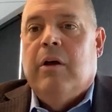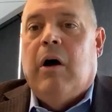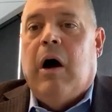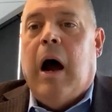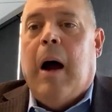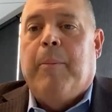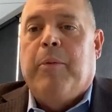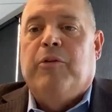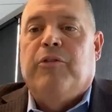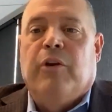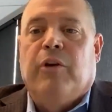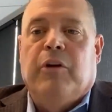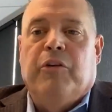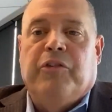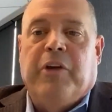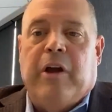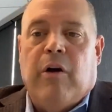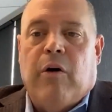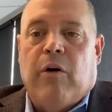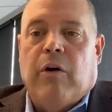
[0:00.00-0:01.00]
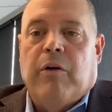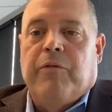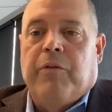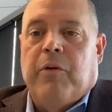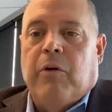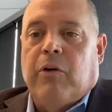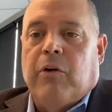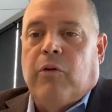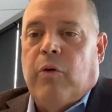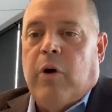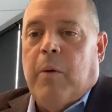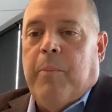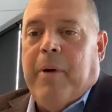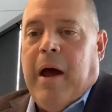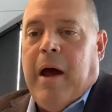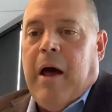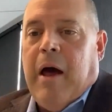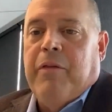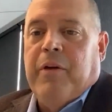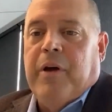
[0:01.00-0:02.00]
opportunities they earn for career
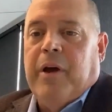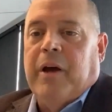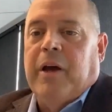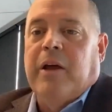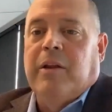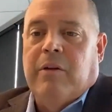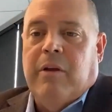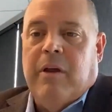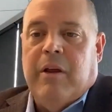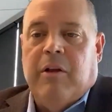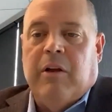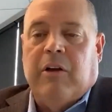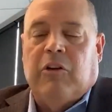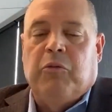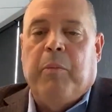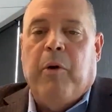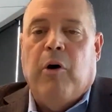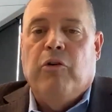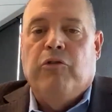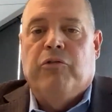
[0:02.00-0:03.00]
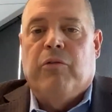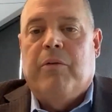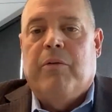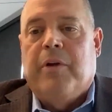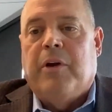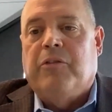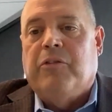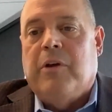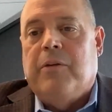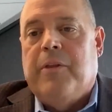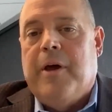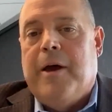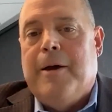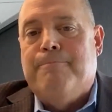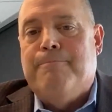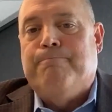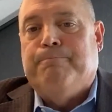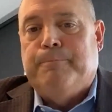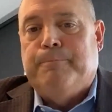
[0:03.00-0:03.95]
pathing and exposure and things like that.